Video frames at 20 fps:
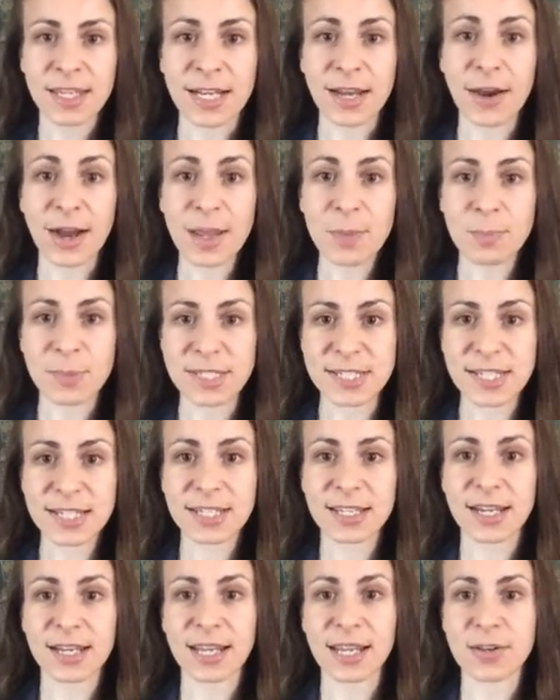Now, I'm
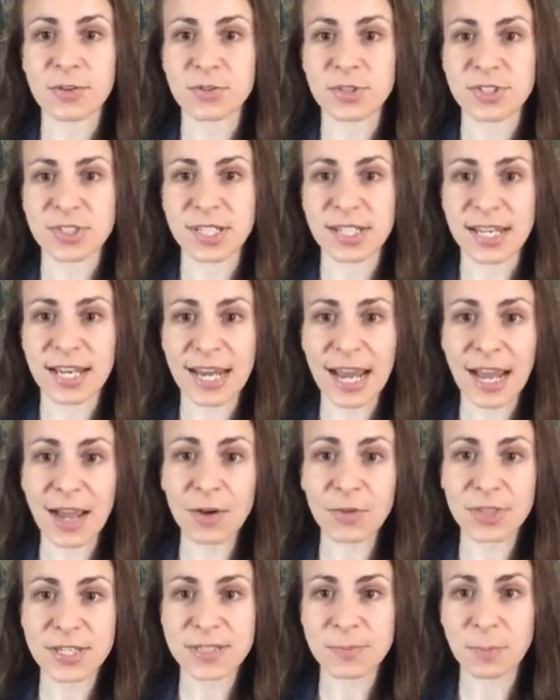particularly interested in
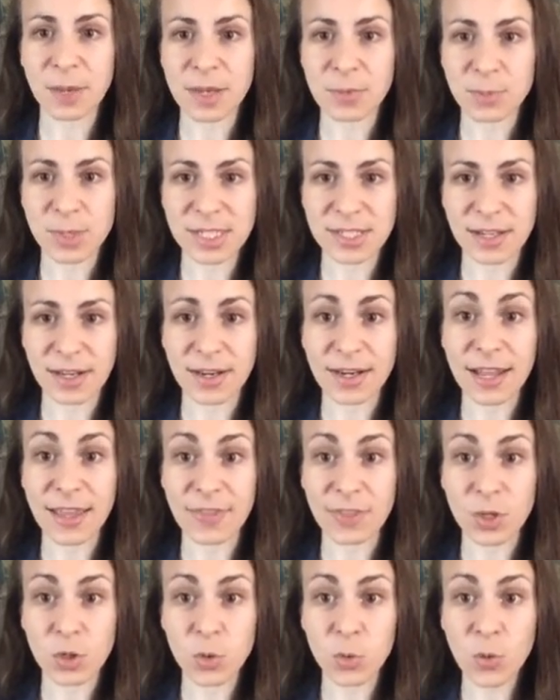how this might be done
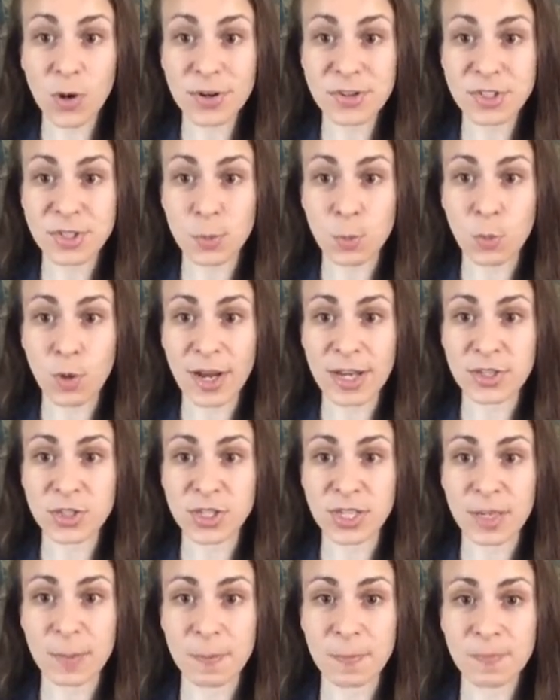in the quantum
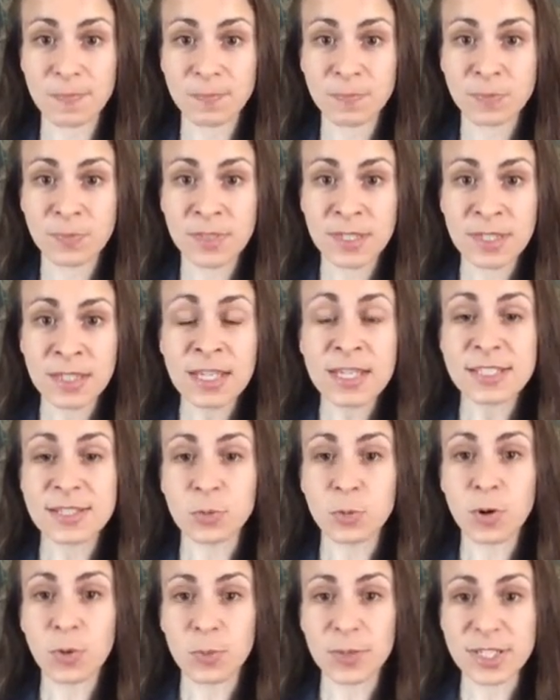regime. So
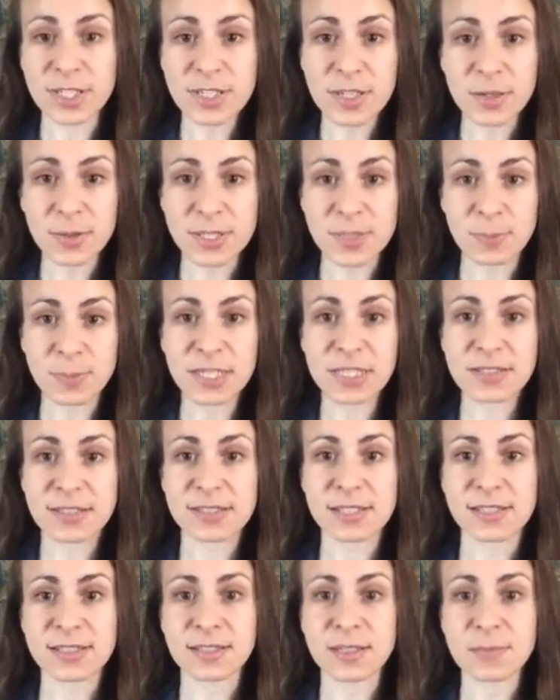what we do is build
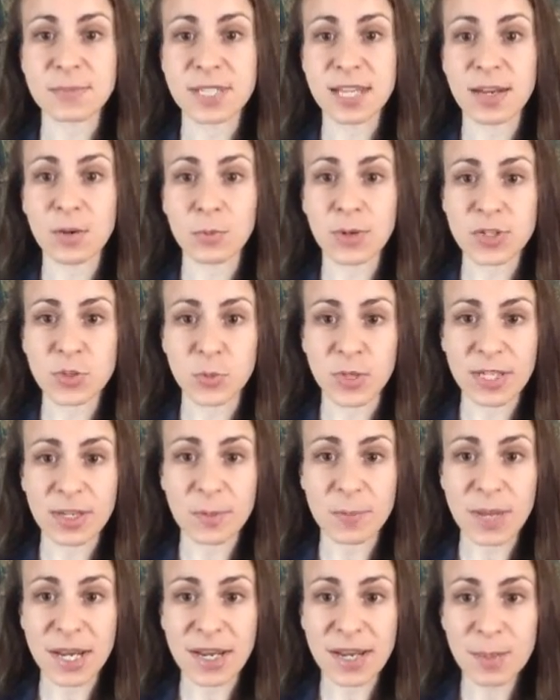systems in which we
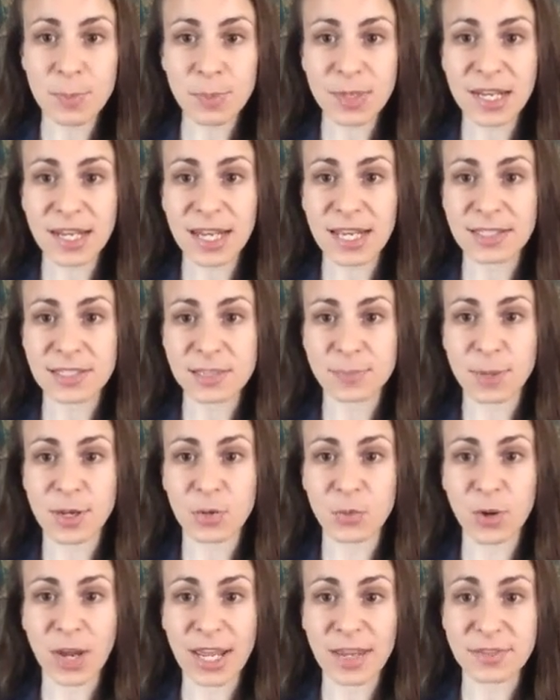can manipulate
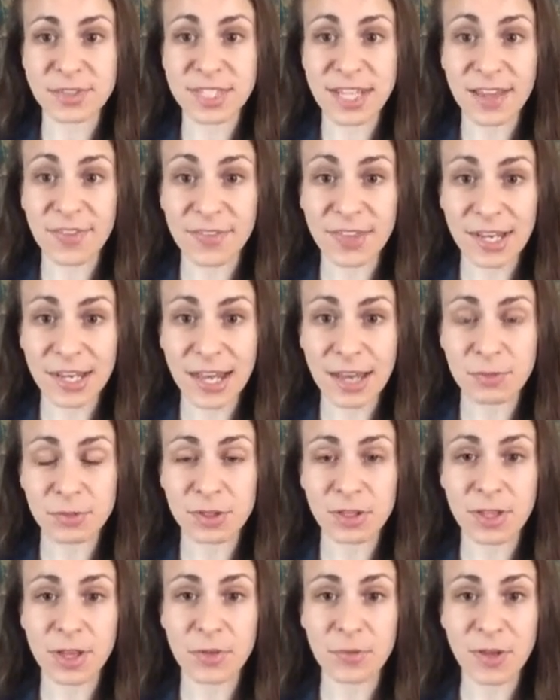spin waves at the
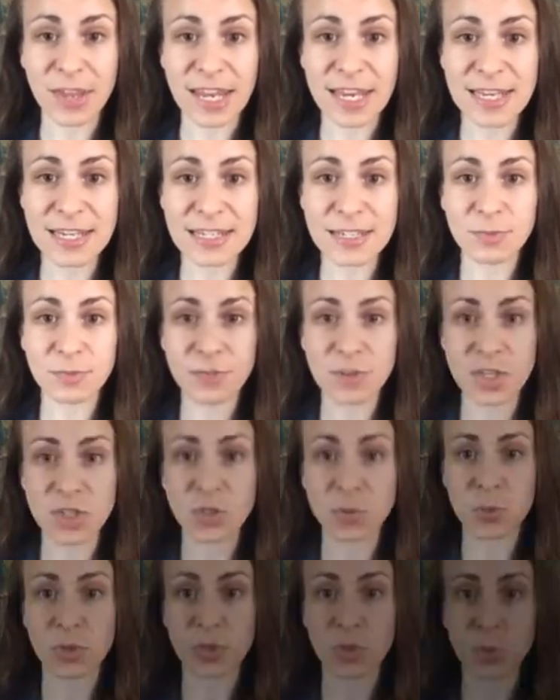level of
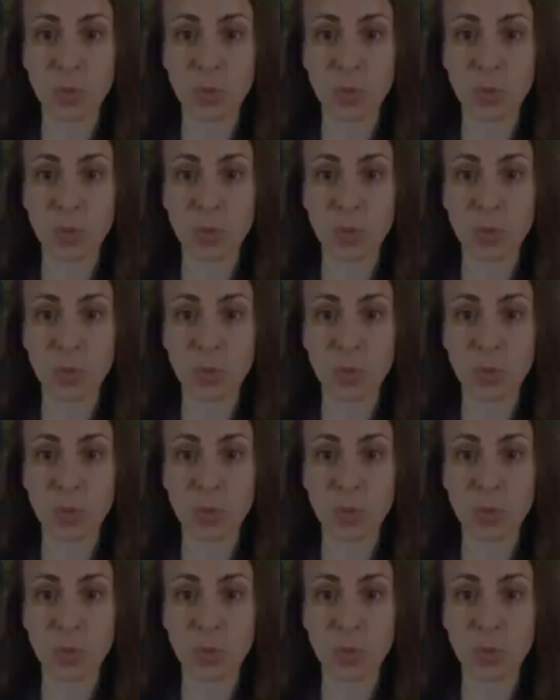individual